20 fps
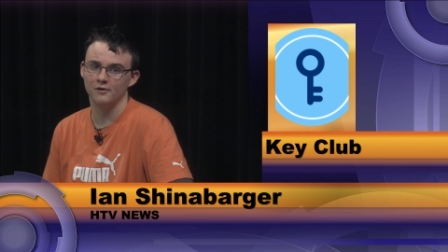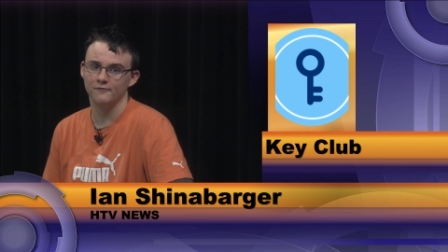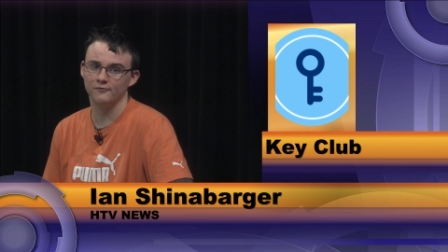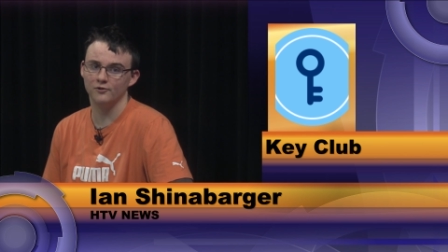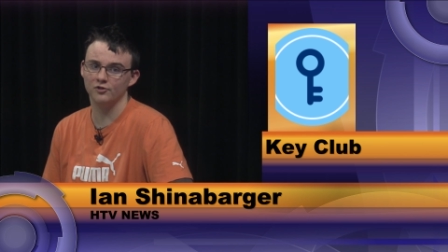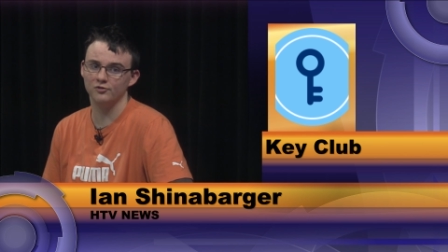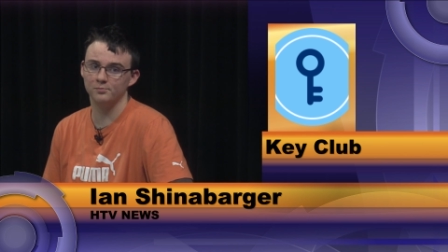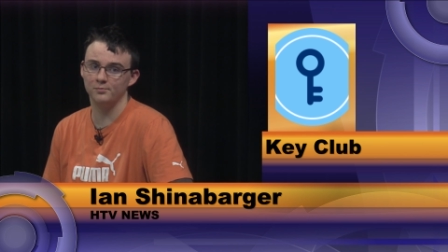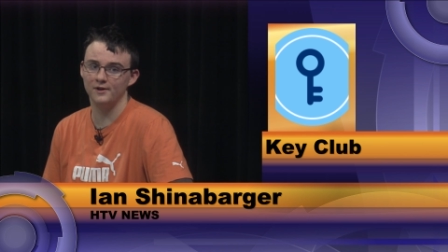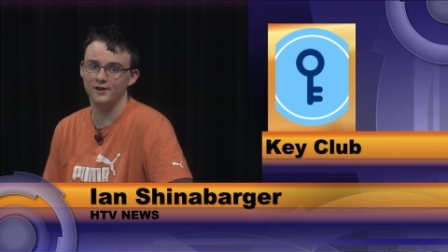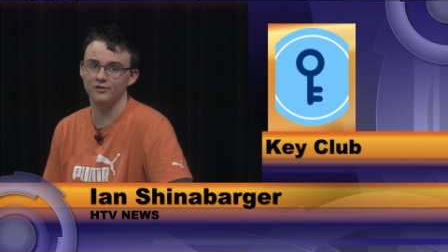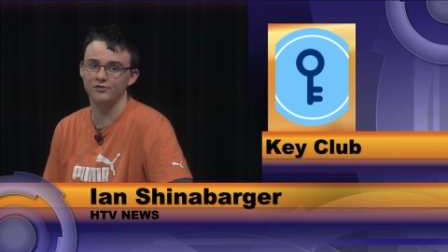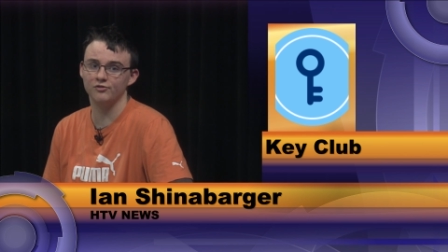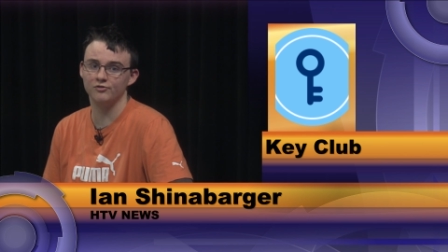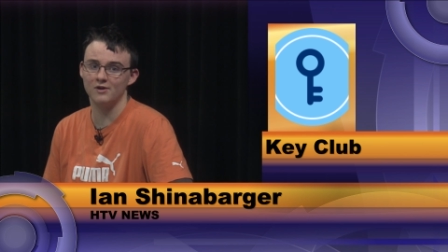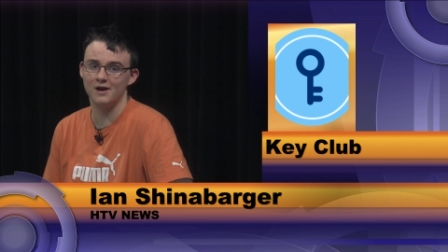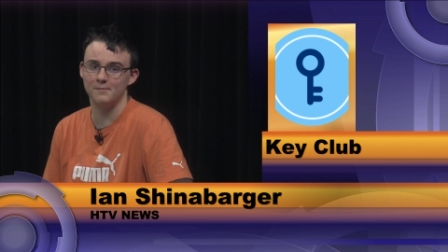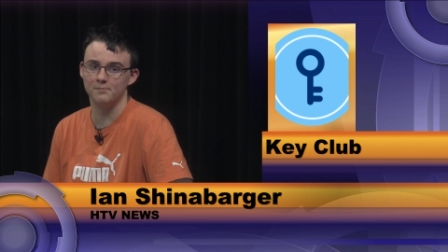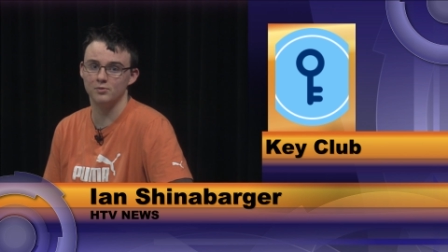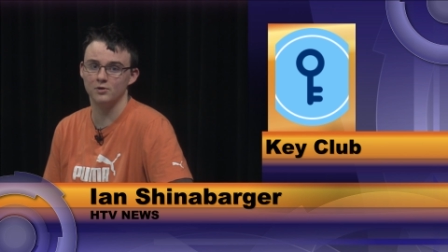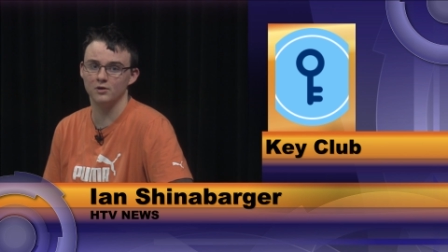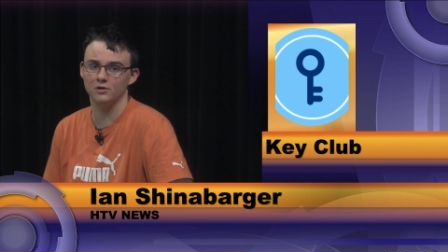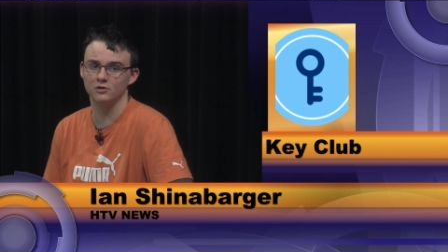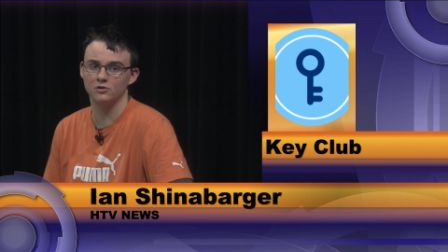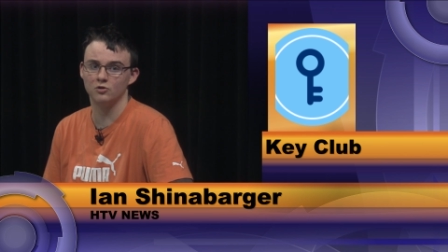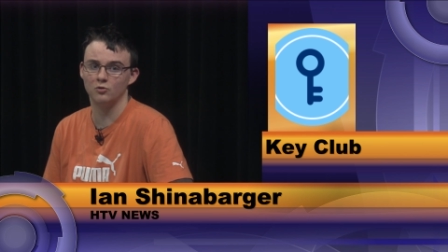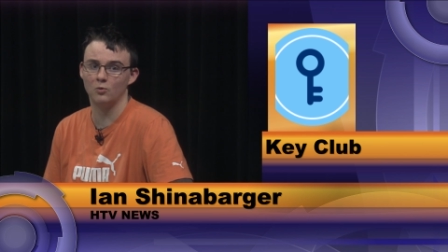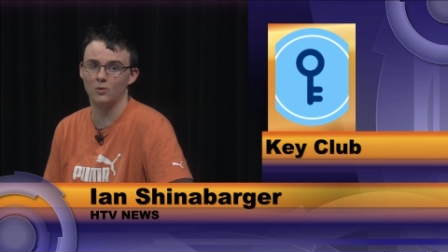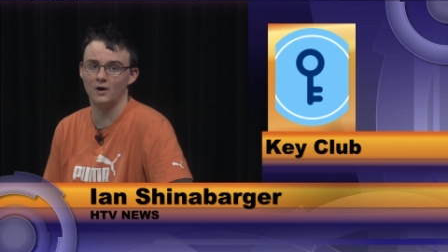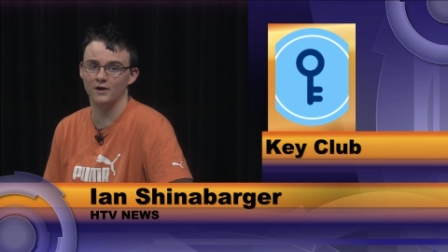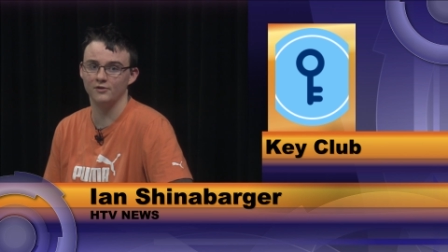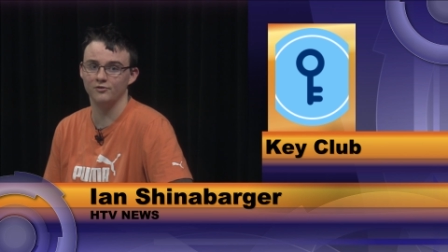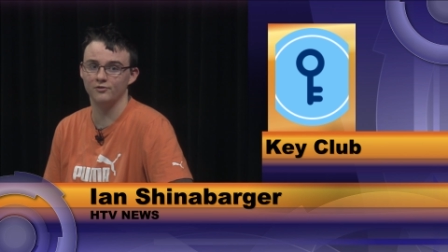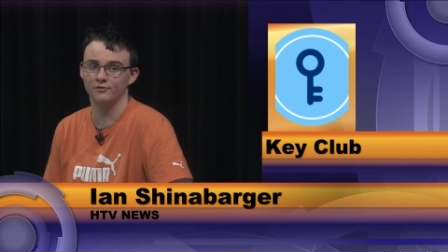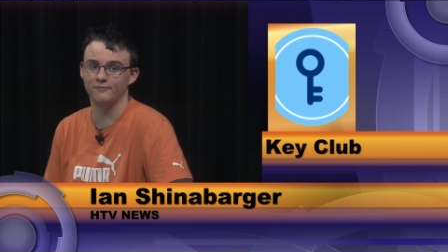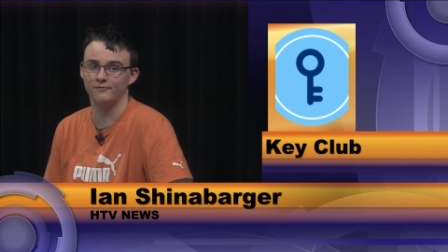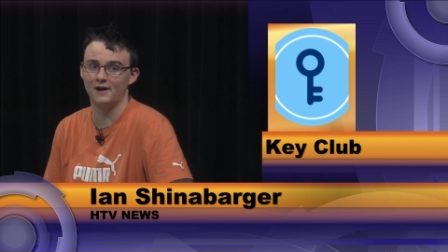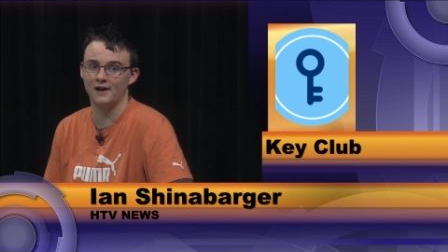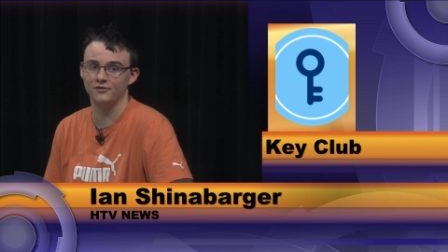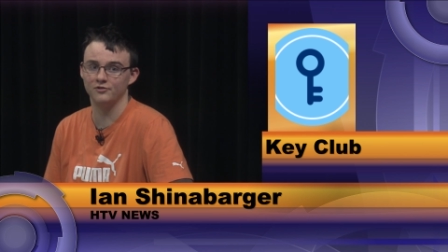First Place Scrapbook Kiwanis
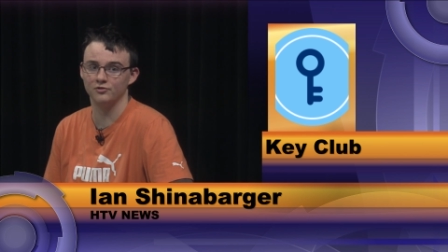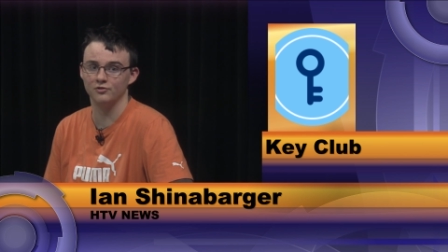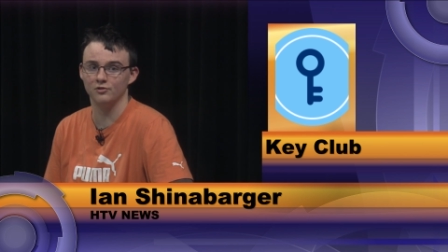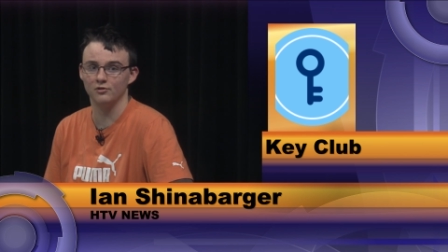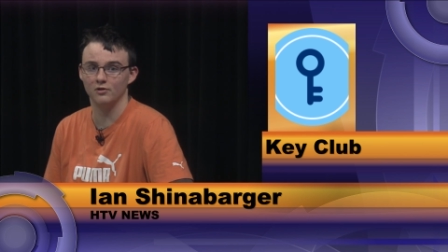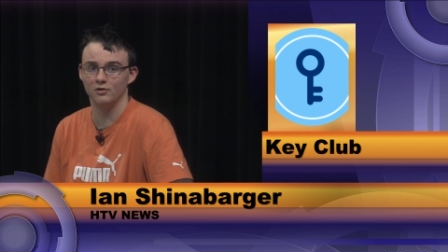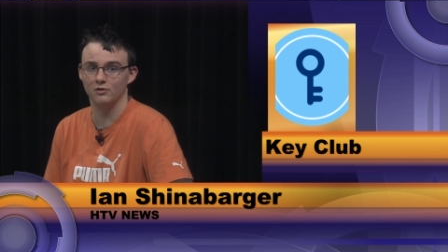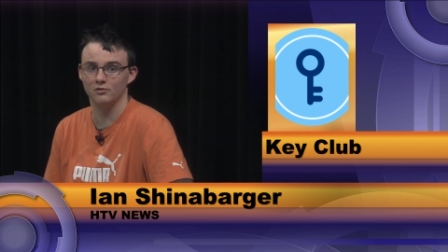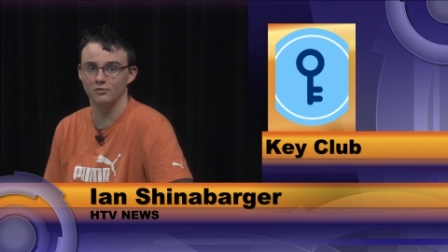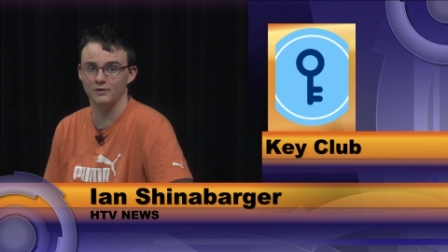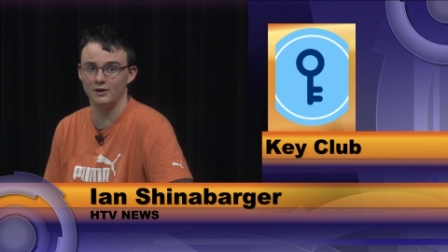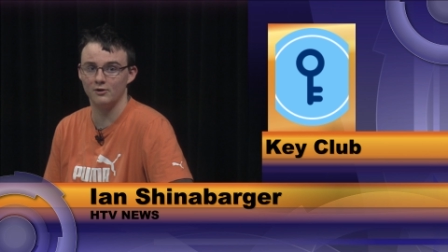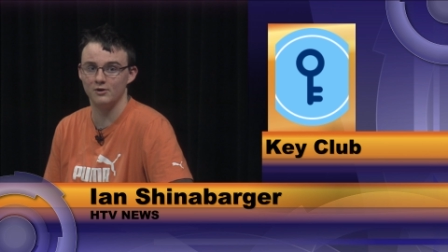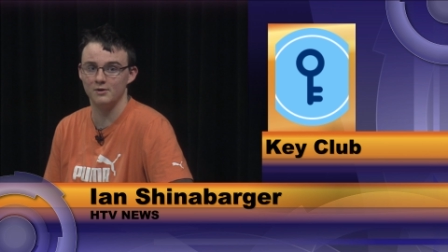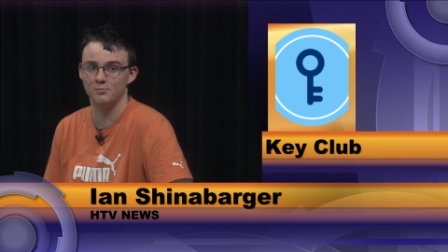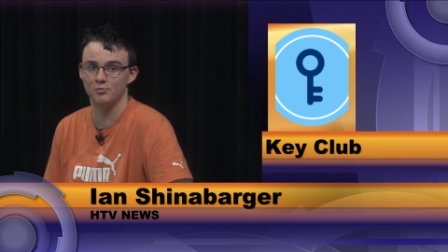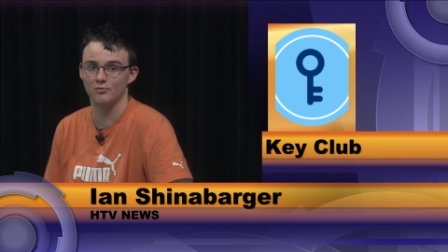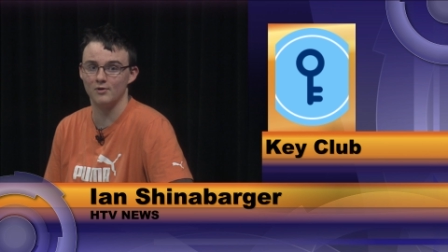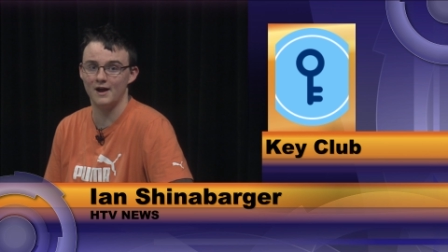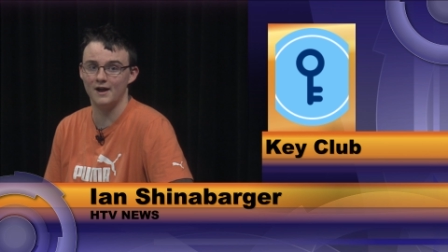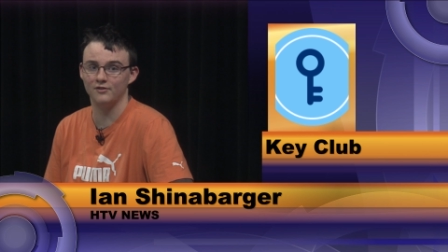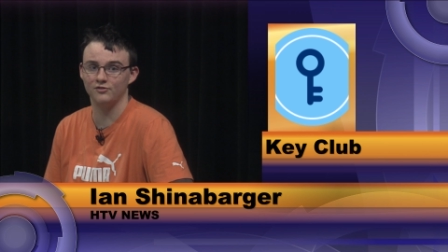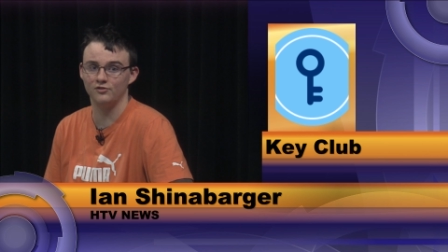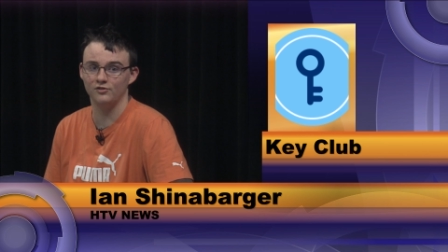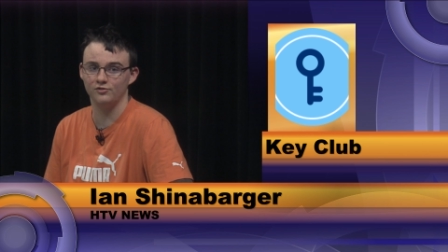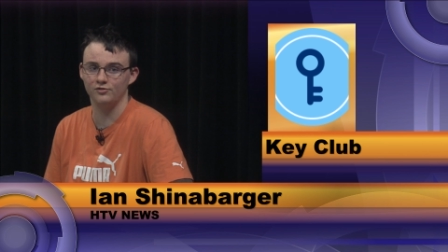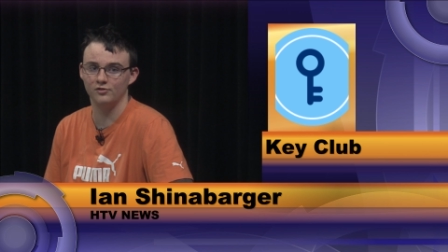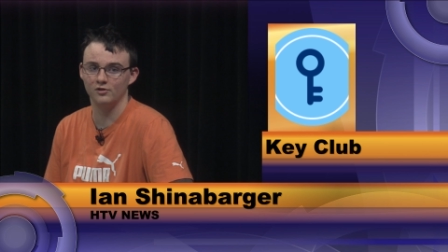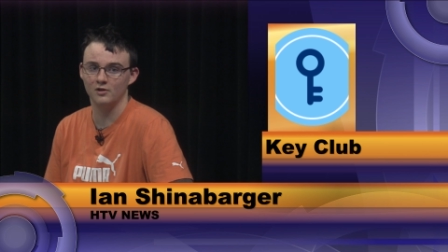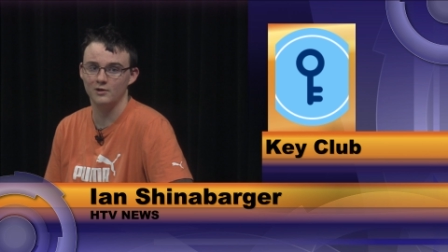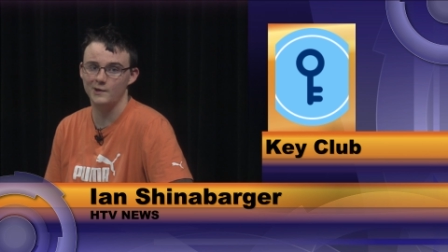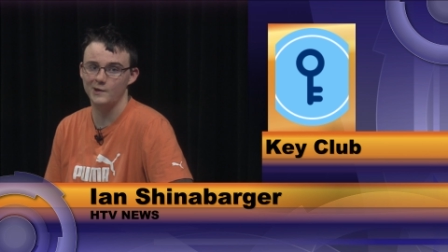Advisor Larry Barassis,